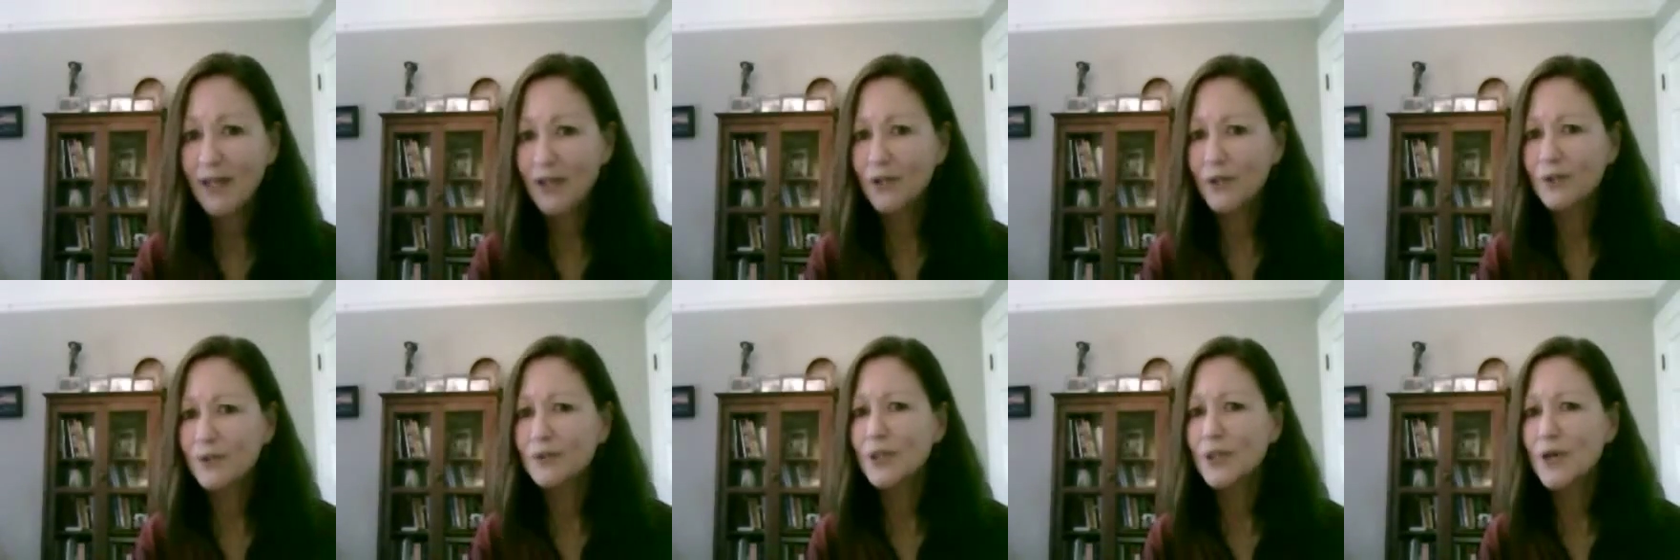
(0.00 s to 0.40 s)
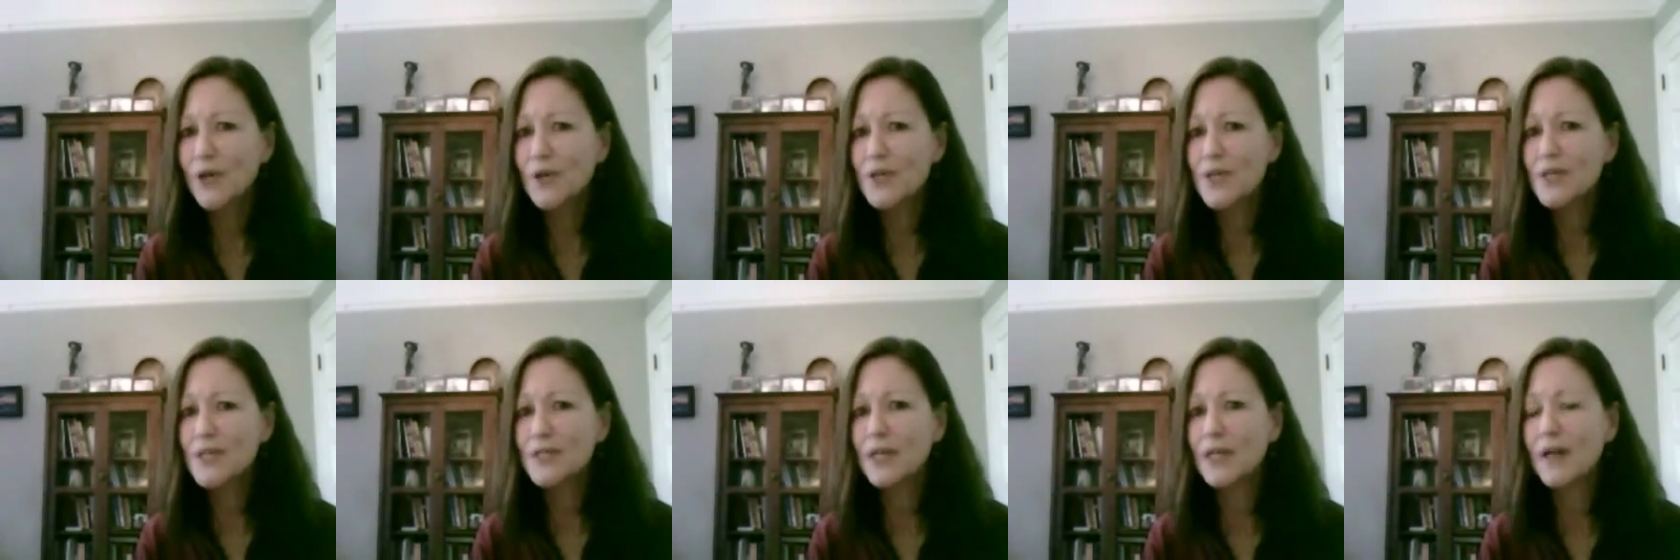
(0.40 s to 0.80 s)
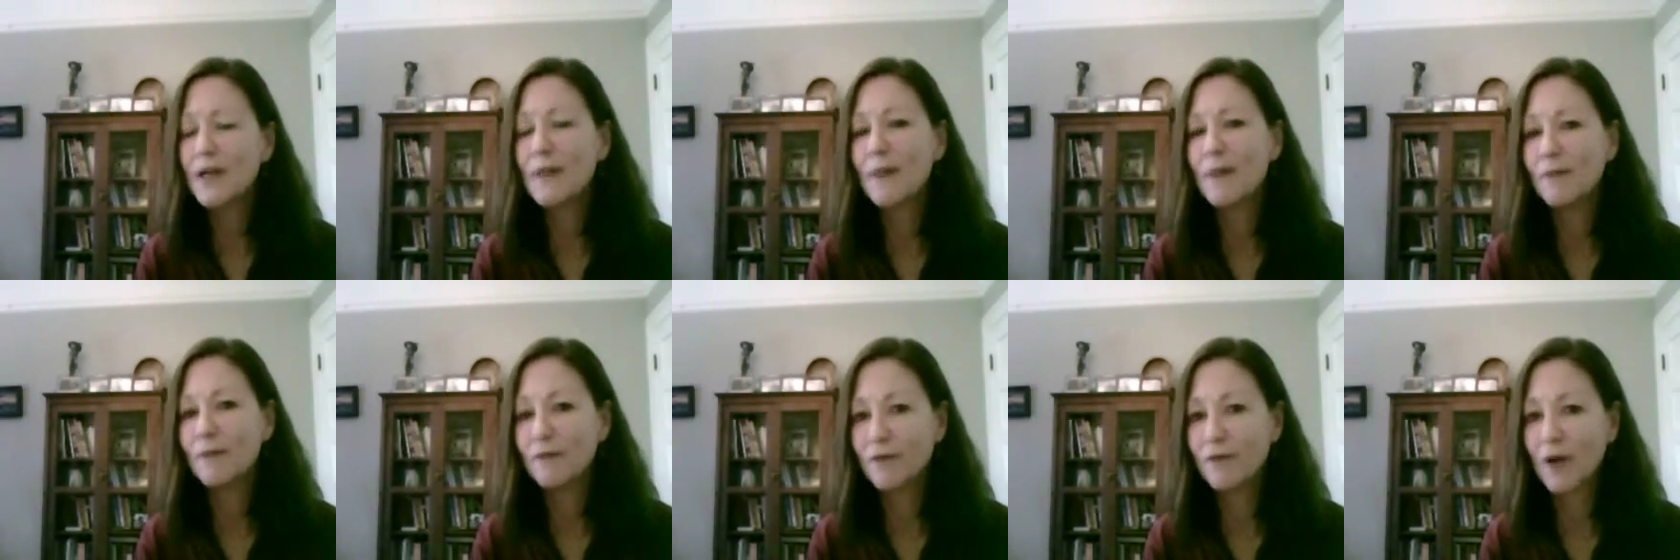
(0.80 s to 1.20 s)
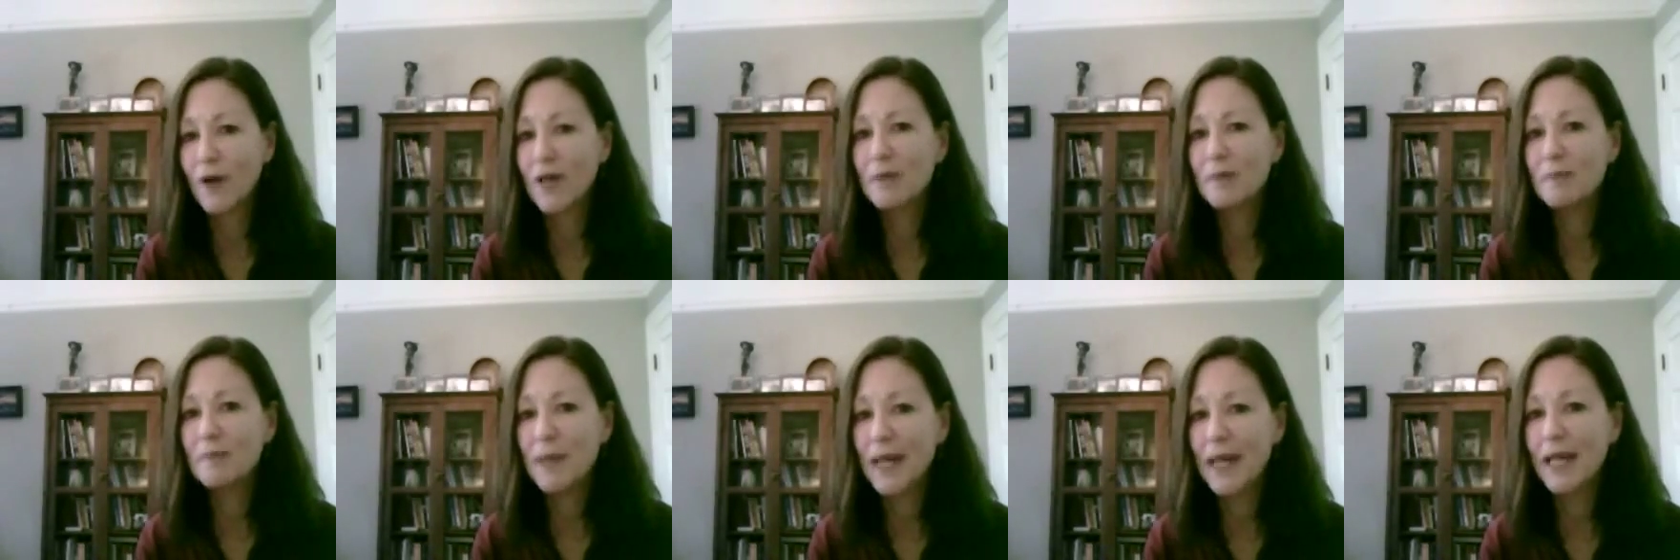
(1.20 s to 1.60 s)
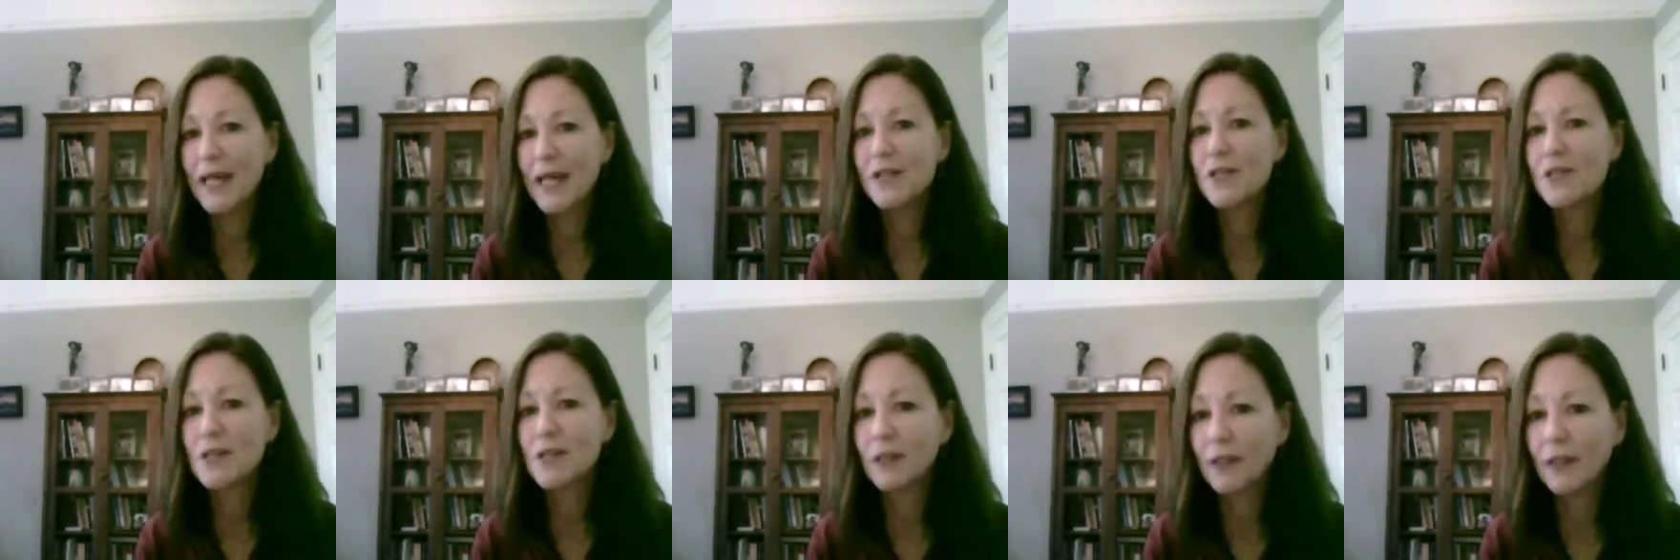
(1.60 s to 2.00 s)
You'll notice on the front
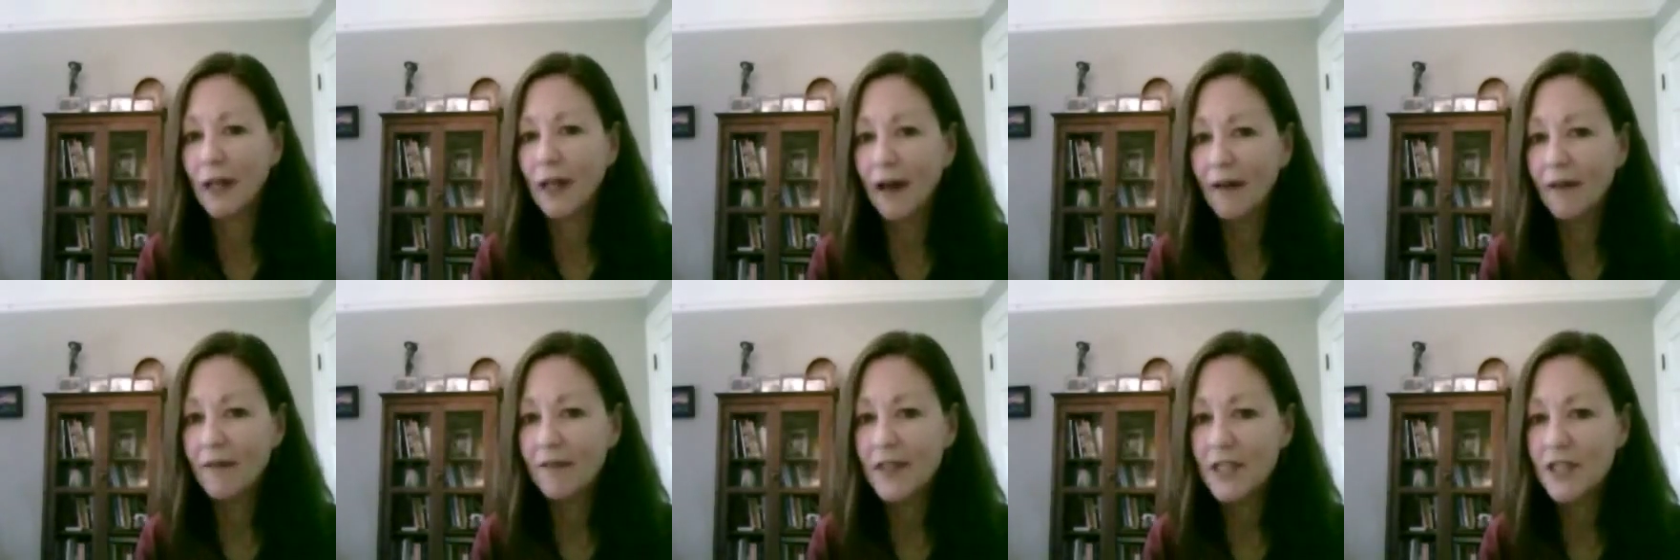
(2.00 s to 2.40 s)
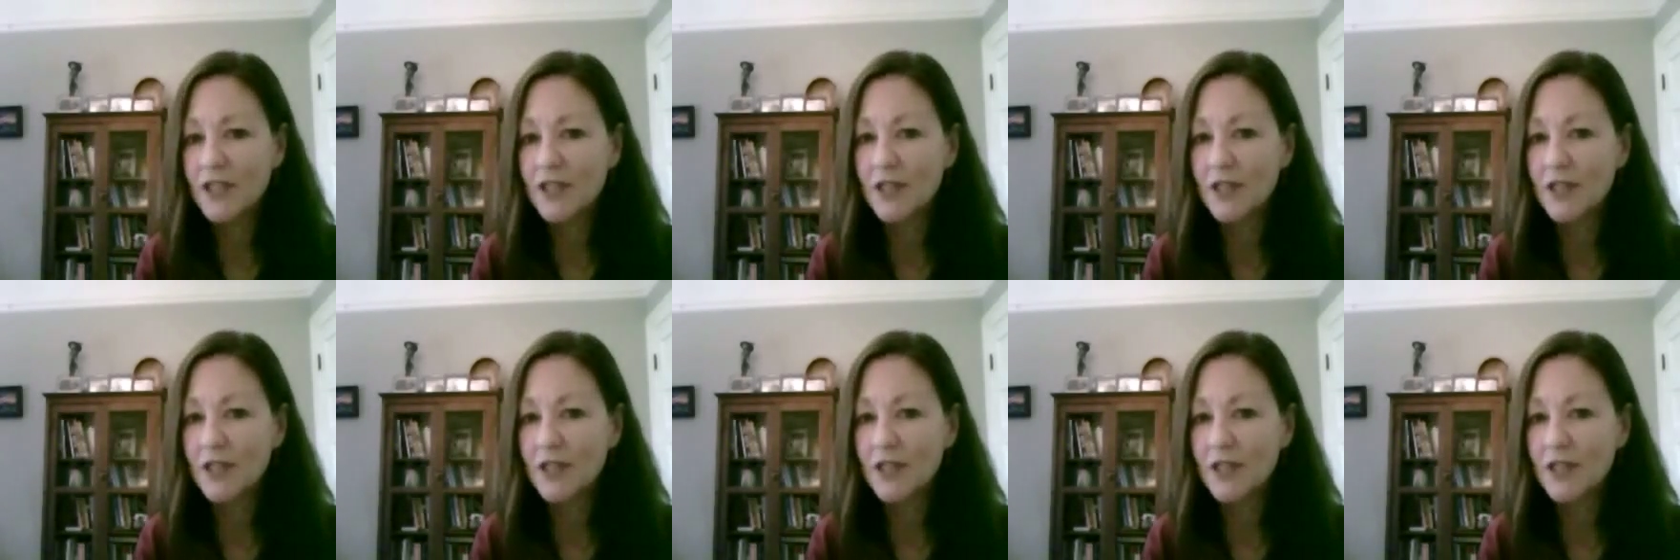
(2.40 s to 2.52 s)
page of the Vie